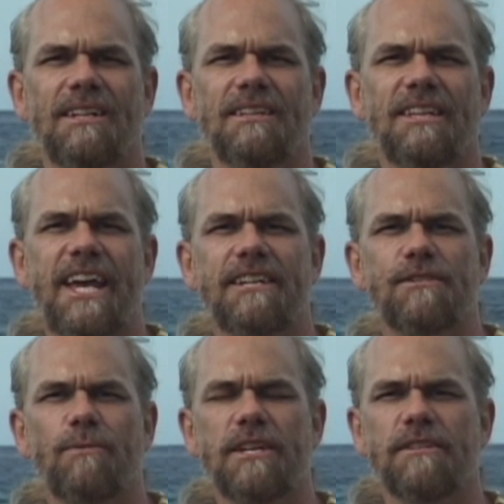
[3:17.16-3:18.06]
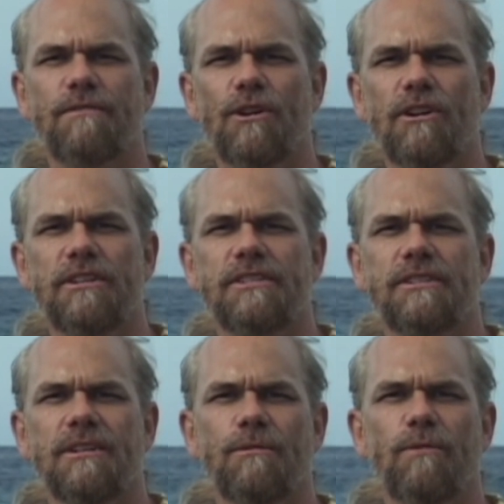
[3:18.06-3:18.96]
Lakes,
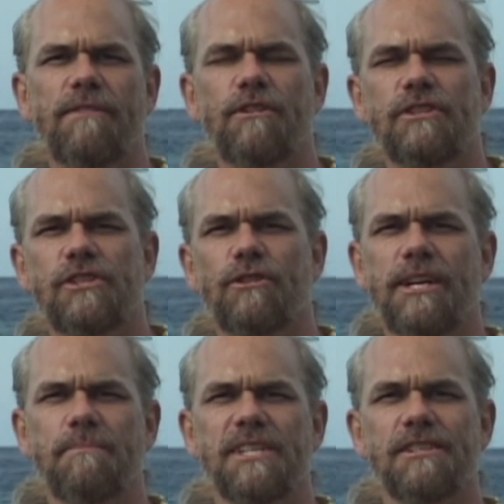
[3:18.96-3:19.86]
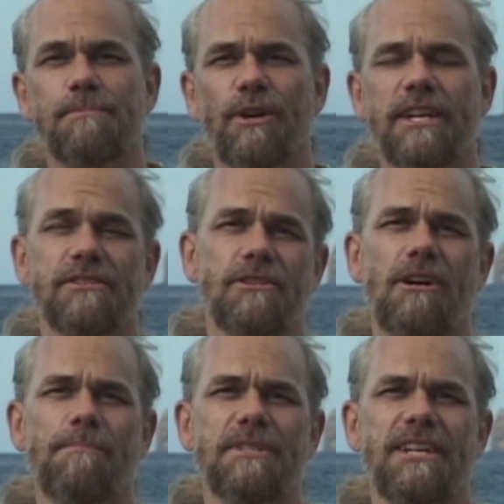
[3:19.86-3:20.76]
reservoirs, rivers, streams, and springs are
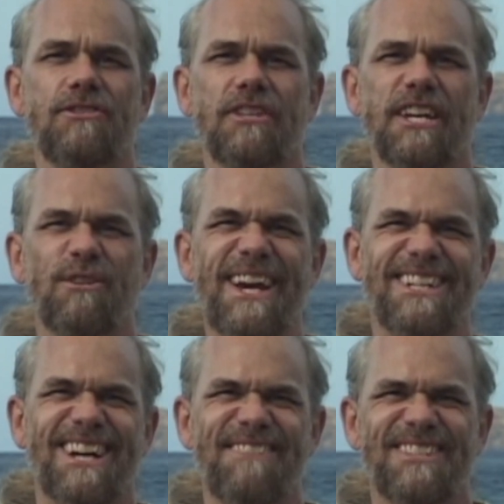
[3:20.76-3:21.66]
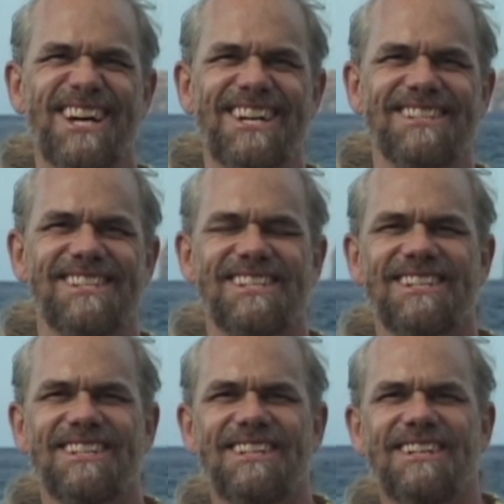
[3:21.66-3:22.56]
all potentially great dive sites.
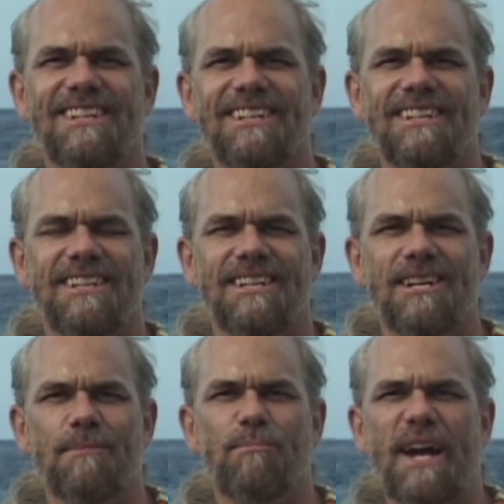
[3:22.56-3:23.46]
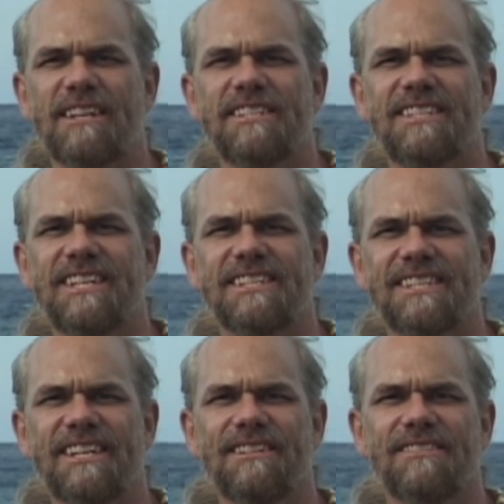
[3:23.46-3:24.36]
Practicing
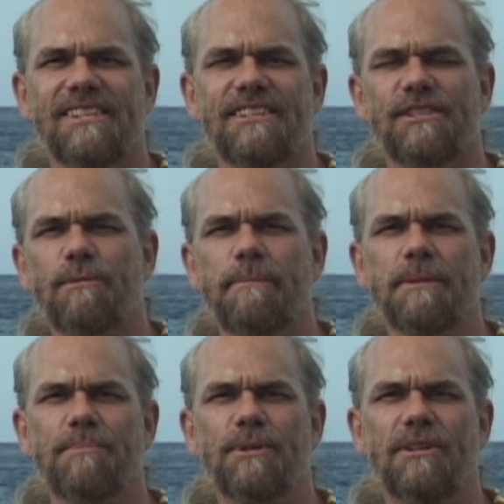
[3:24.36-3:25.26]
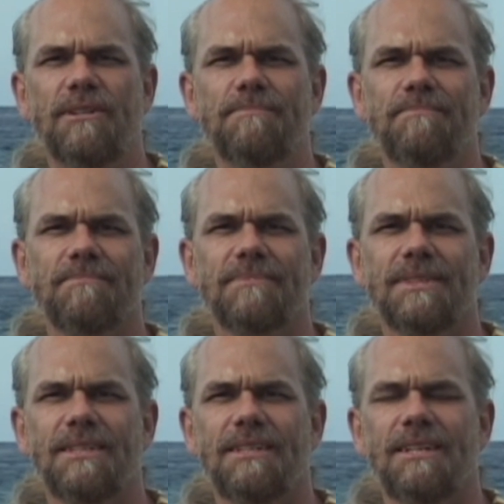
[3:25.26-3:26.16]
skills in a swimming pool
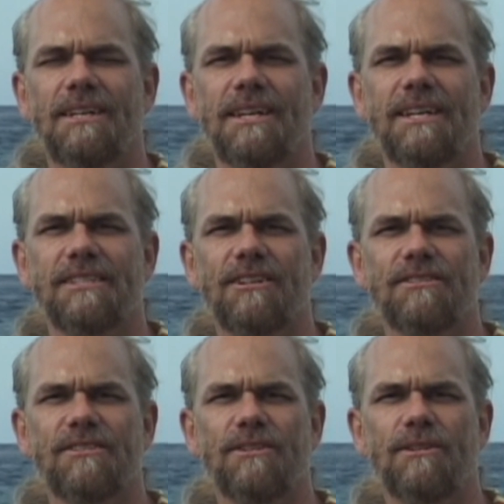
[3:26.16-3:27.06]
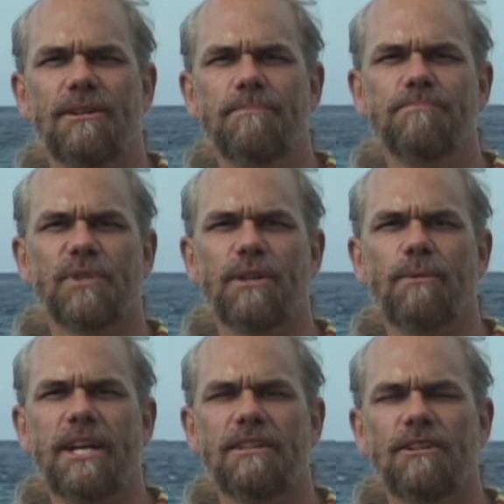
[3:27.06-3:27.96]
is also a good
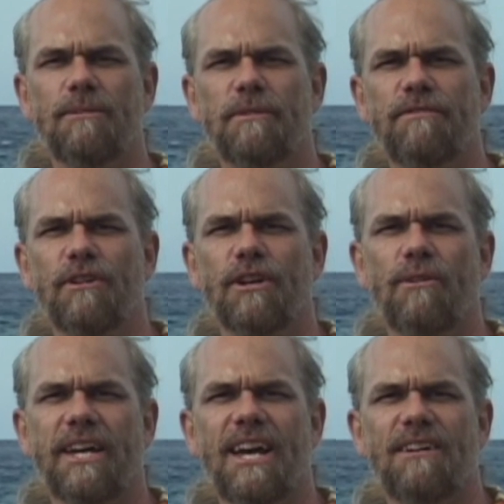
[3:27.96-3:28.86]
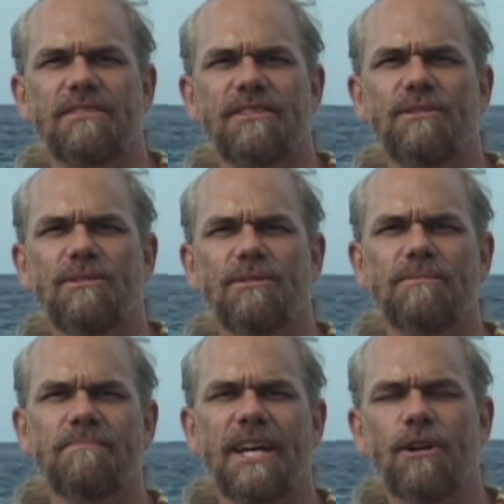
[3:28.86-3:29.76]
way to learn before going out
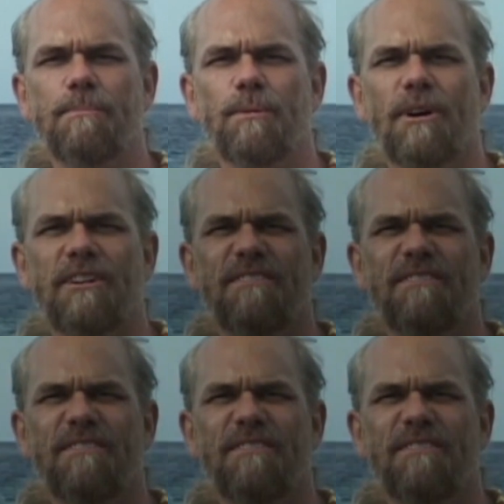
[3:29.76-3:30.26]
to an open water